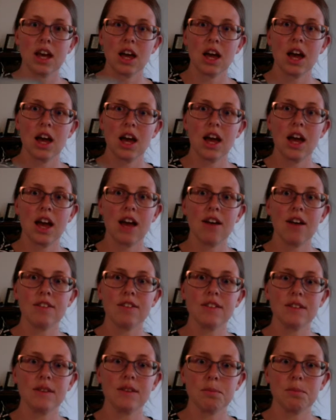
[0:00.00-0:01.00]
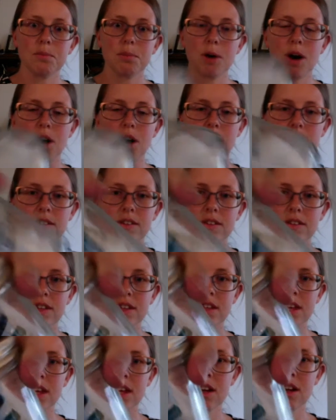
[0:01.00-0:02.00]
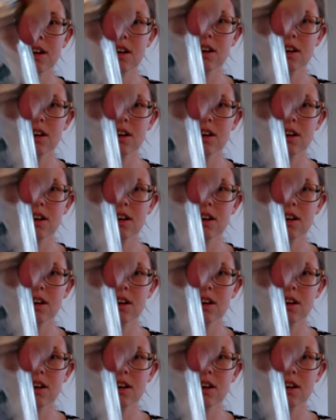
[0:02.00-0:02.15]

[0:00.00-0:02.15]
I have some bottles in there.